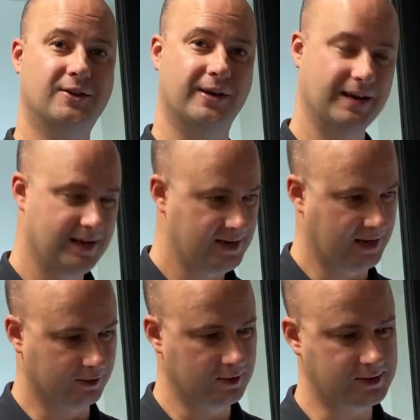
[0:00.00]
So it,
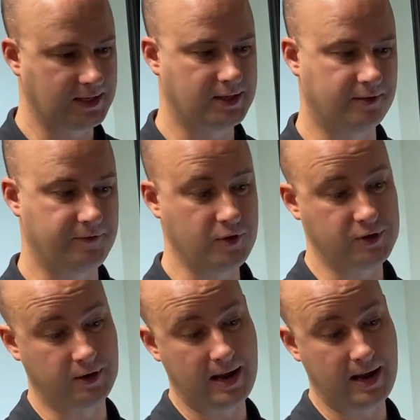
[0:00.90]
it looks into the future.